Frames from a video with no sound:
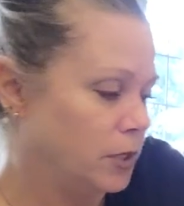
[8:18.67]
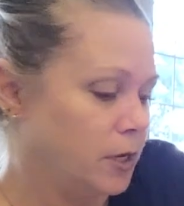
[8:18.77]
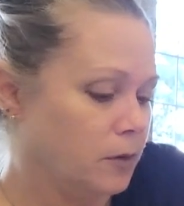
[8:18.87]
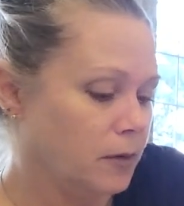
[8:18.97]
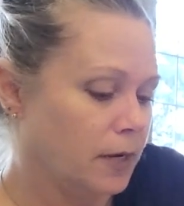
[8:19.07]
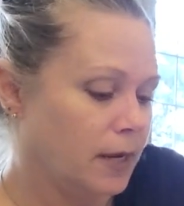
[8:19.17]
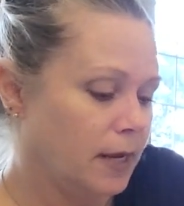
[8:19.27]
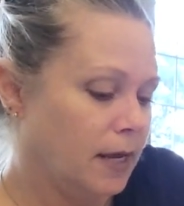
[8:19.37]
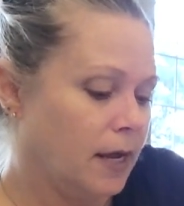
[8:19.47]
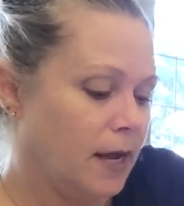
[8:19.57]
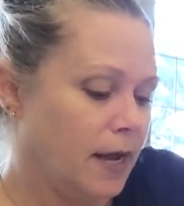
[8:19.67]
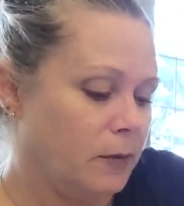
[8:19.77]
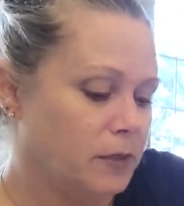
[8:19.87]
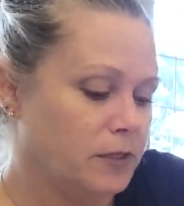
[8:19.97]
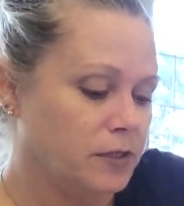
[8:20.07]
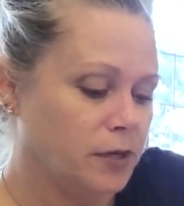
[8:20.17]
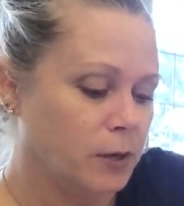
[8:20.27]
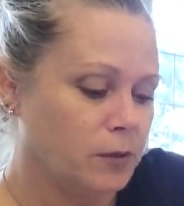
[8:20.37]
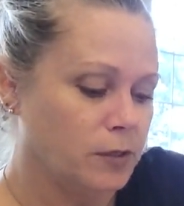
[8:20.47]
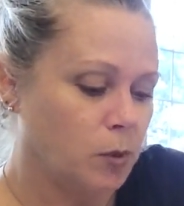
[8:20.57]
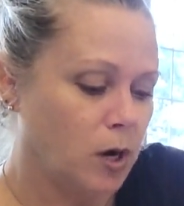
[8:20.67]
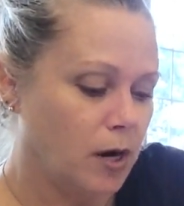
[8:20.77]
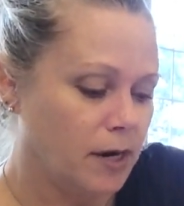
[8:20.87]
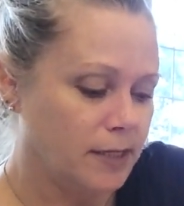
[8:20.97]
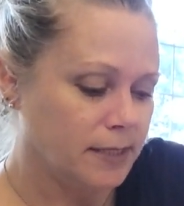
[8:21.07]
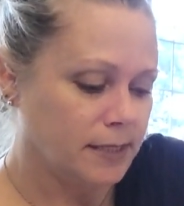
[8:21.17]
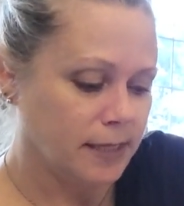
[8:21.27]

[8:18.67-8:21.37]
cute. I was so surprised.